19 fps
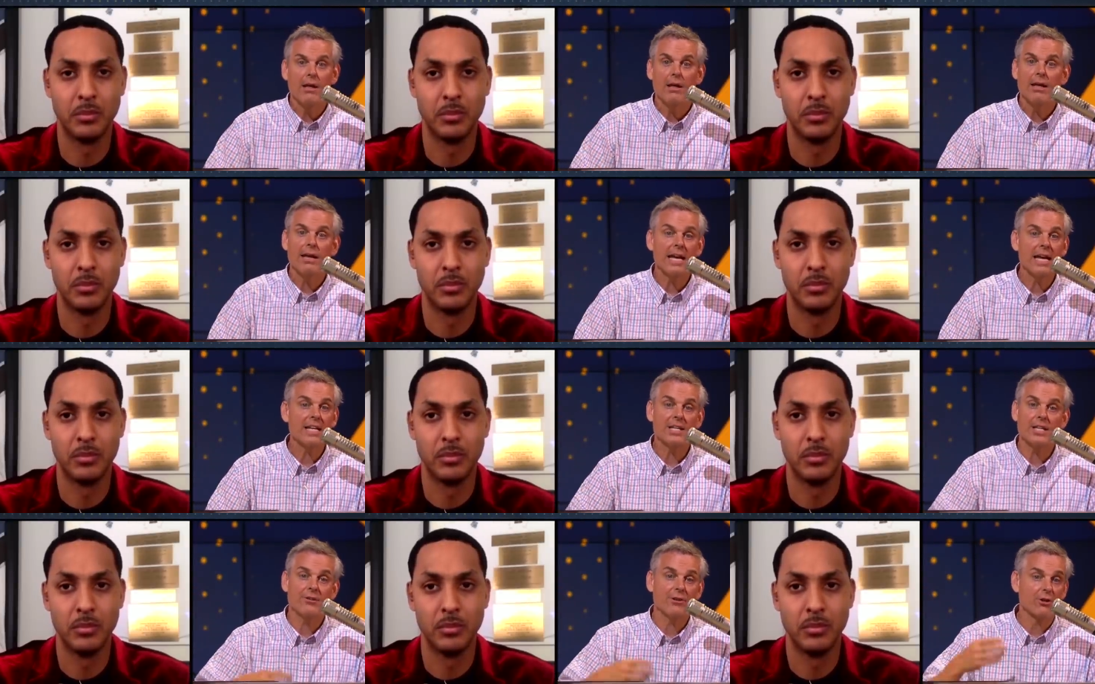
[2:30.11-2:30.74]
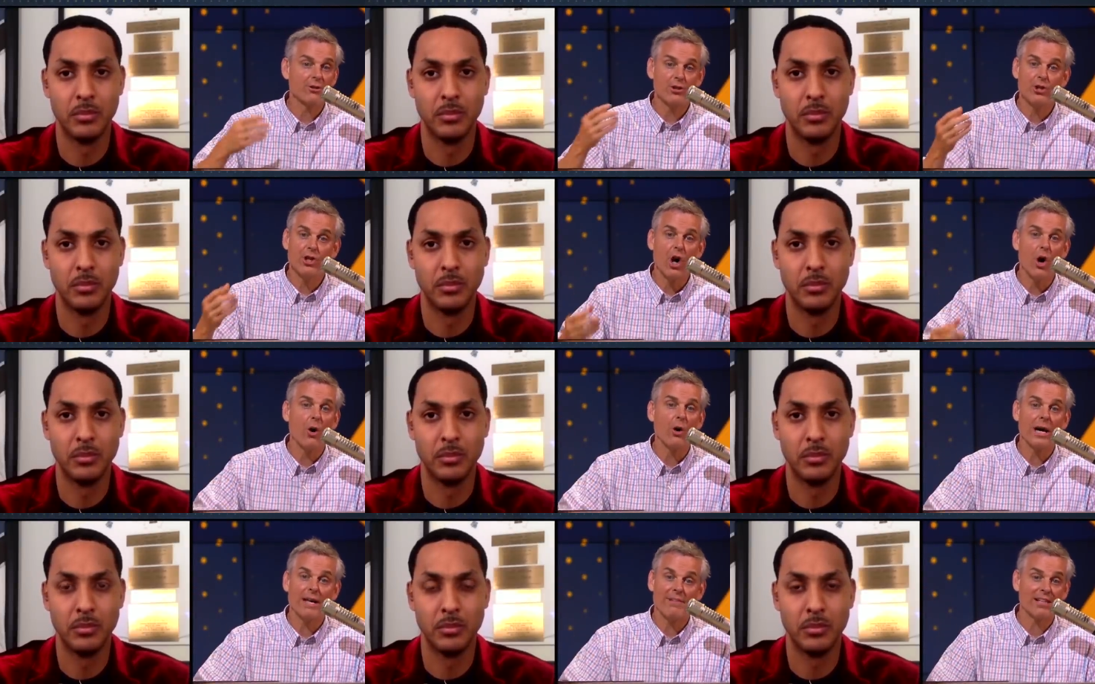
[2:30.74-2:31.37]
Speaker 1: he there's
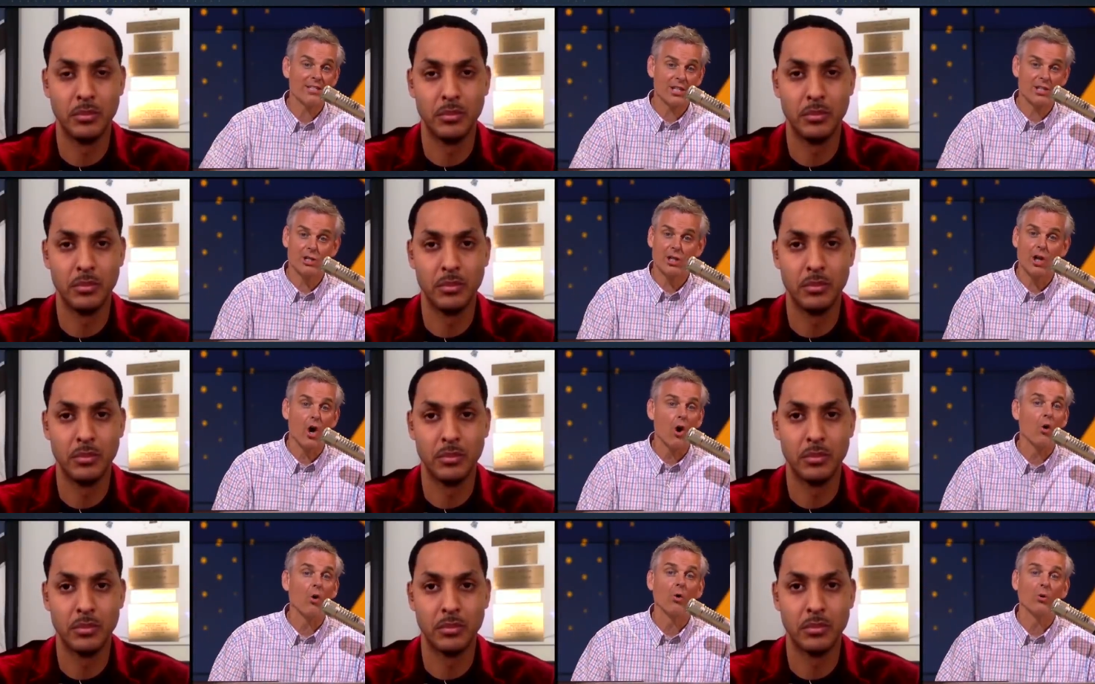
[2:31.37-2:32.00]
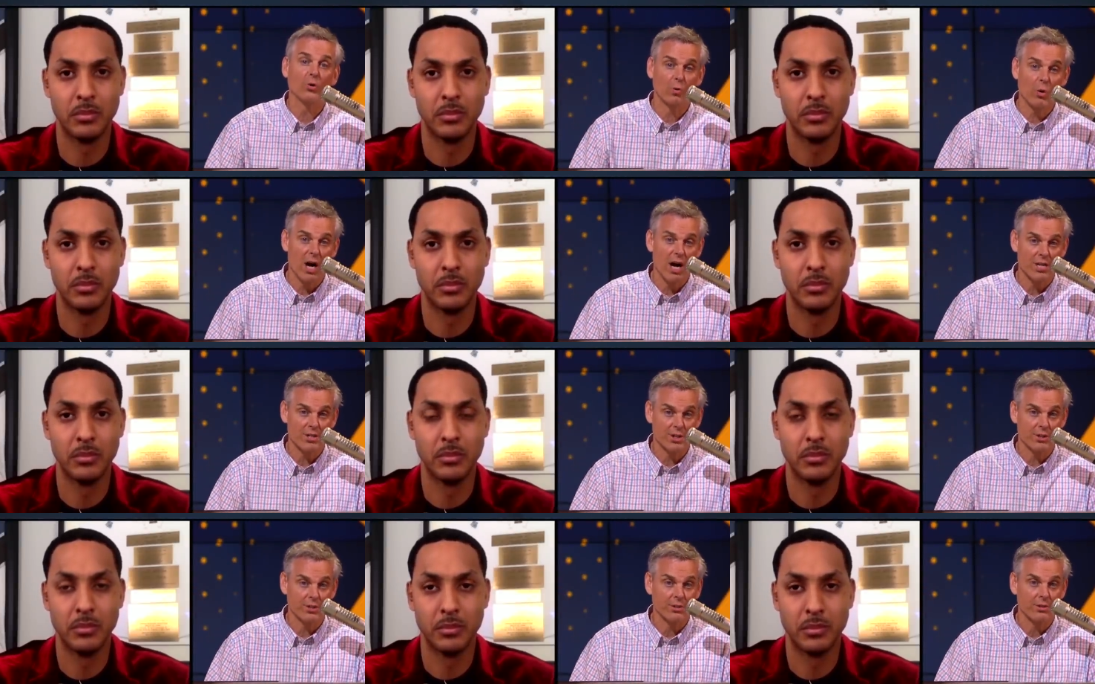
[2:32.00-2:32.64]
no and this is an old
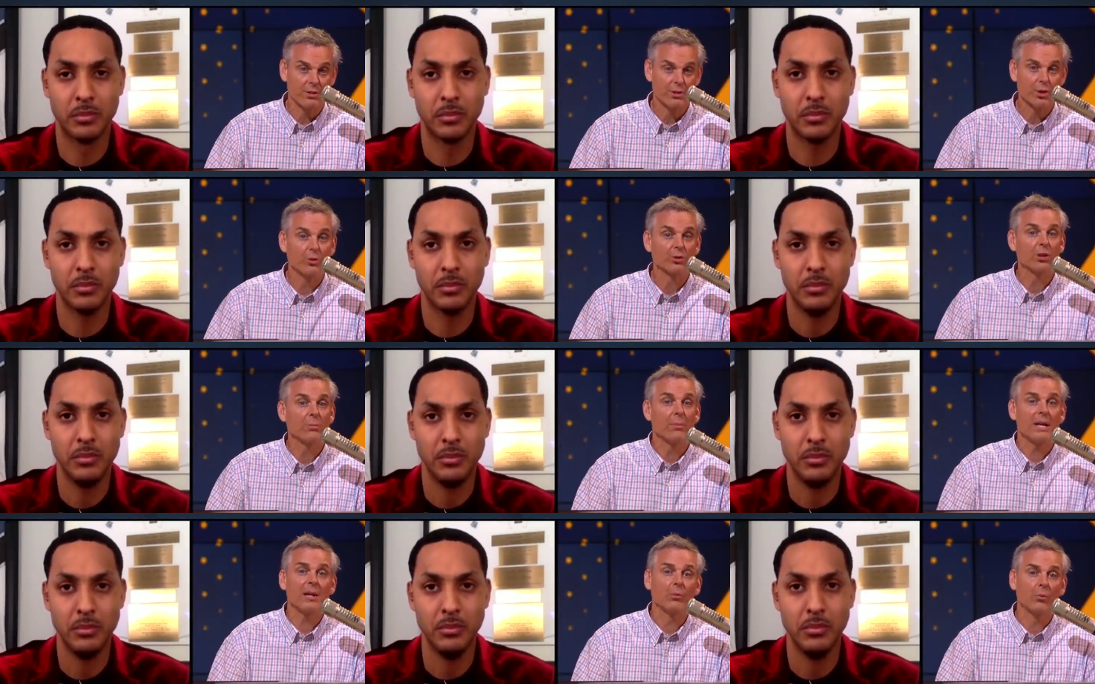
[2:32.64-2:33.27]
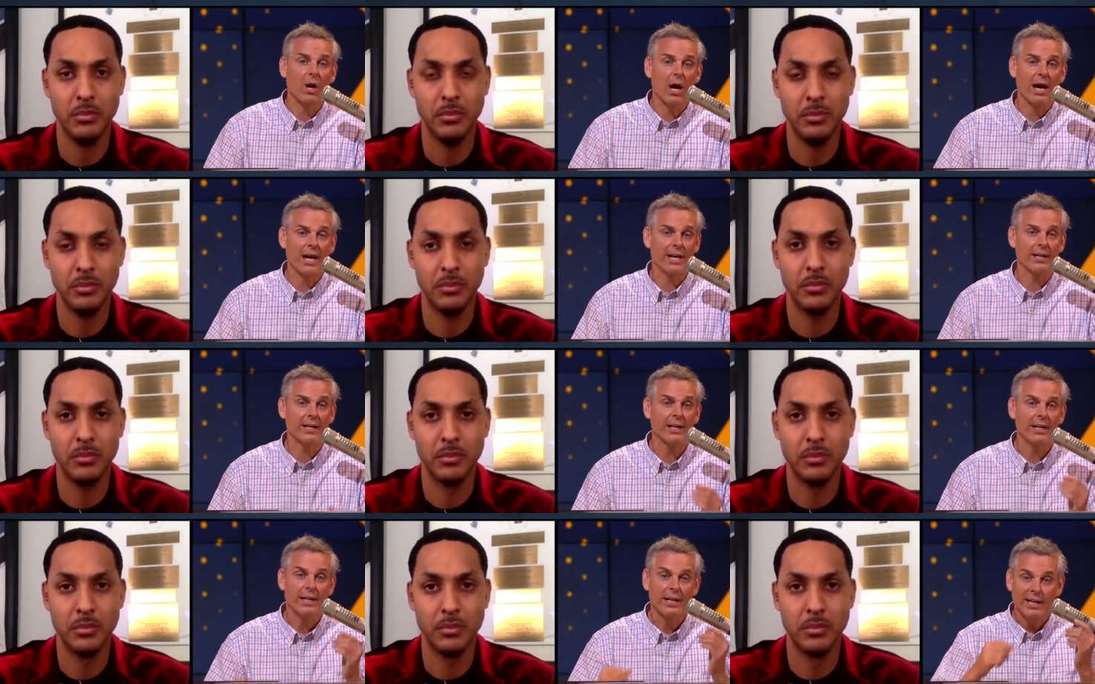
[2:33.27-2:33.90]
roster. So to me,
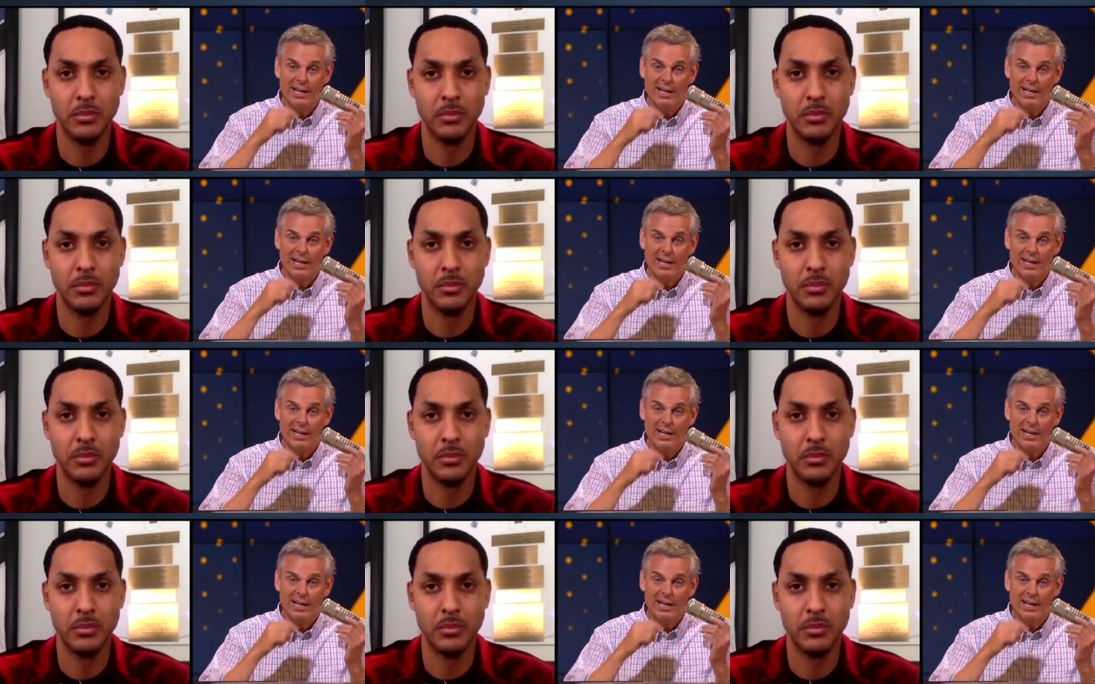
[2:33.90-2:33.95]
Ryan,